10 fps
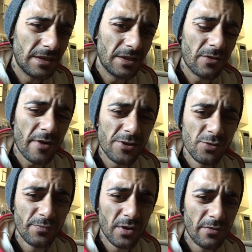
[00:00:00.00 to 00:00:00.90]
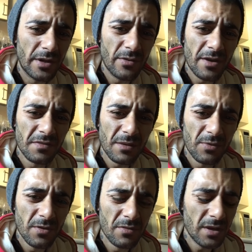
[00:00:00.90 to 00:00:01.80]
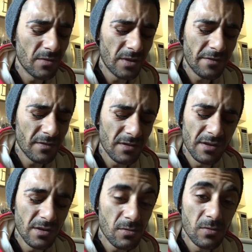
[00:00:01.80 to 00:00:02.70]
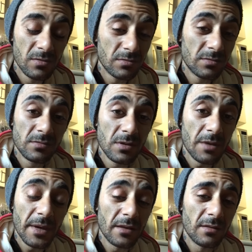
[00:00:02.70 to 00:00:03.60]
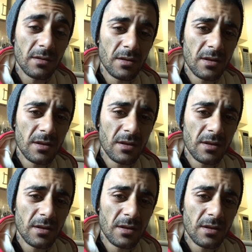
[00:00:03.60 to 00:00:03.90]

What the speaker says: you know, racial purity or ethnic purity or whatever the hell. I mean,